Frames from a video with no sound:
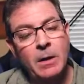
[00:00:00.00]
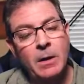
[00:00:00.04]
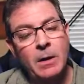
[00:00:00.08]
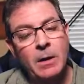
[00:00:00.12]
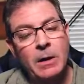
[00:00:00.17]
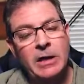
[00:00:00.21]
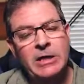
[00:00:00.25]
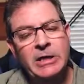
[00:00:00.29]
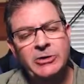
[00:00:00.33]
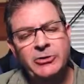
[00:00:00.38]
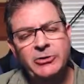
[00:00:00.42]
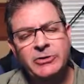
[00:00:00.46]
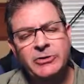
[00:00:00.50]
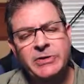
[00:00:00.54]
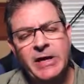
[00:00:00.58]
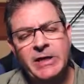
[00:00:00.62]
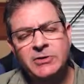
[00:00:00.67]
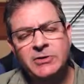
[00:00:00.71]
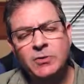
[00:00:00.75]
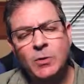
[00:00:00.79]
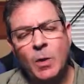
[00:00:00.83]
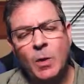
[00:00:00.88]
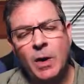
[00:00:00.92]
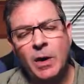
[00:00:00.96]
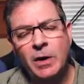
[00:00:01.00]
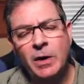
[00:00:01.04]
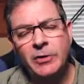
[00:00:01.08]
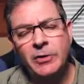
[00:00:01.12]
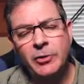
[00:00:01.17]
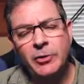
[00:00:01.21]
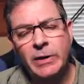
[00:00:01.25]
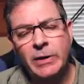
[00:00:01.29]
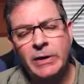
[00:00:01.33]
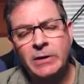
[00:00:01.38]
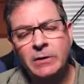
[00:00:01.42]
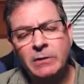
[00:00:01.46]
intertask
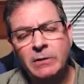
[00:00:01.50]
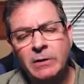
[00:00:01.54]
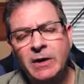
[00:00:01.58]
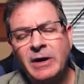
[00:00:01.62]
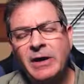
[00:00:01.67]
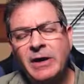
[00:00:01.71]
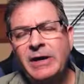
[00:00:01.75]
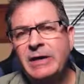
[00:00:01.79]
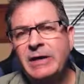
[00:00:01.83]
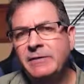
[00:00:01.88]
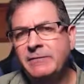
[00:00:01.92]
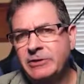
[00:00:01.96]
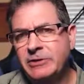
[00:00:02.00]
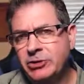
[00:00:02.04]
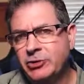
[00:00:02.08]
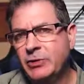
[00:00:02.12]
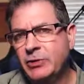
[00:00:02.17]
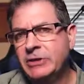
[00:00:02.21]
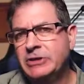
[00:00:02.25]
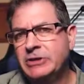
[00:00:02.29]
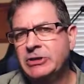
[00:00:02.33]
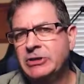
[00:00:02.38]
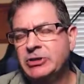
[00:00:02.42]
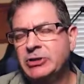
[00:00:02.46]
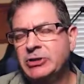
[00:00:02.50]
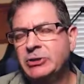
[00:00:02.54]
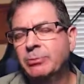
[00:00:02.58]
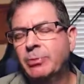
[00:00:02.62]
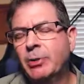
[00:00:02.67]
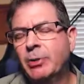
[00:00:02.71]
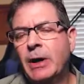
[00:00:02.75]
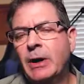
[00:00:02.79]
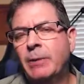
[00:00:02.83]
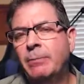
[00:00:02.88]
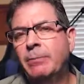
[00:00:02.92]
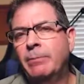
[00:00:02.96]
wandering kind of a transition
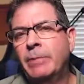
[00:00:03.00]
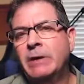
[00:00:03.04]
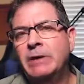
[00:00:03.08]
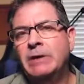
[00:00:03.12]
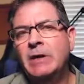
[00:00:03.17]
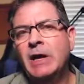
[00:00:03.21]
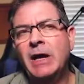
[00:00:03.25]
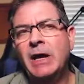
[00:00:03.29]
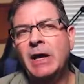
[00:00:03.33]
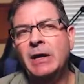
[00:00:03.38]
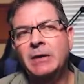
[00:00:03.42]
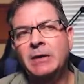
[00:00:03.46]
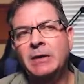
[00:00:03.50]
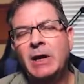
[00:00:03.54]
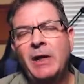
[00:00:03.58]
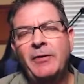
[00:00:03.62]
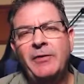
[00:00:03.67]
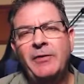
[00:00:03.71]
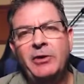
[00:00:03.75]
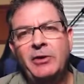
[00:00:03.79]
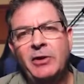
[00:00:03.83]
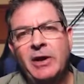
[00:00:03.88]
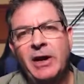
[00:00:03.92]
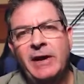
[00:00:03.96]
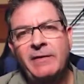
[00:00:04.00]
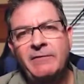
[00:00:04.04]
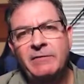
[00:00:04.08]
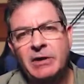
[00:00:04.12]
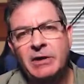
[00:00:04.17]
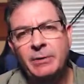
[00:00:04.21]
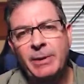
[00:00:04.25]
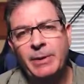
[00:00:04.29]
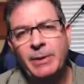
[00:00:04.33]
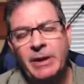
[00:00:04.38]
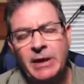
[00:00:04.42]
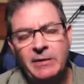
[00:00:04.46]
problem but not not that you're having a
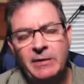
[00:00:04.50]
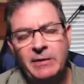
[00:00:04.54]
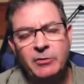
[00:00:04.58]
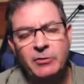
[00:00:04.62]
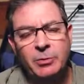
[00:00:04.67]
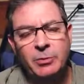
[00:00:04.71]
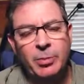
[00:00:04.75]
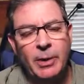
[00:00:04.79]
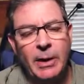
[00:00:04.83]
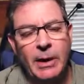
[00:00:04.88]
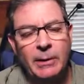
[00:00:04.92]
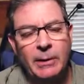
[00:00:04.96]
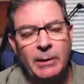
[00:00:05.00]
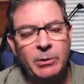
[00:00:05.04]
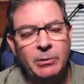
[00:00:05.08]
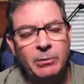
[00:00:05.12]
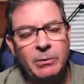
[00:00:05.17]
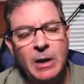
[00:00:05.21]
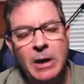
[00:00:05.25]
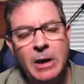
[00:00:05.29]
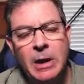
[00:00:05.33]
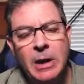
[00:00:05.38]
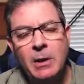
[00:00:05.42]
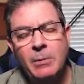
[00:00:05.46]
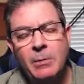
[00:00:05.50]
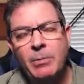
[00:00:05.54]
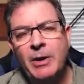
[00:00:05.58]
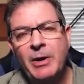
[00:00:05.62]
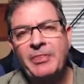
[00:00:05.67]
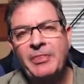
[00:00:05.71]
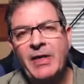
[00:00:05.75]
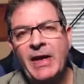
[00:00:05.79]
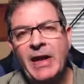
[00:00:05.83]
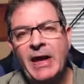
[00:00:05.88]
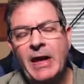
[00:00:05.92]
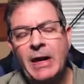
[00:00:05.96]
behavior problem but
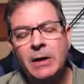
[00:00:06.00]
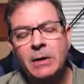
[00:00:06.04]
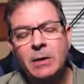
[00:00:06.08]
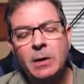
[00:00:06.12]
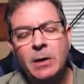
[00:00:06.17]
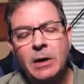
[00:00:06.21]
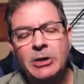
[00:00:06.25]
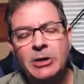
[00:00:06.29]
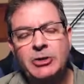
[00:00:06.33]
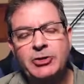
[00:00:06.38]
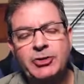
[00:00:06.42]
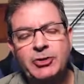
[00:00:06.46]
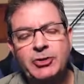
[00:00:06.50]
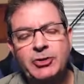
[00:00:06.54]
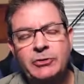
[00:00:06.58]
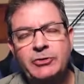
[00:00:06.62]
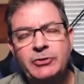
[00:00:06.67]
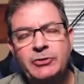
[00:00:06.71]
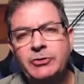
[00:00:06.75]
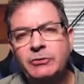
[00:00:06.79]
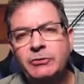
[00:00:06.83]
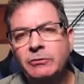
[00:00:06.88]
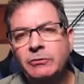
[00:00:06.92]
that as soon as you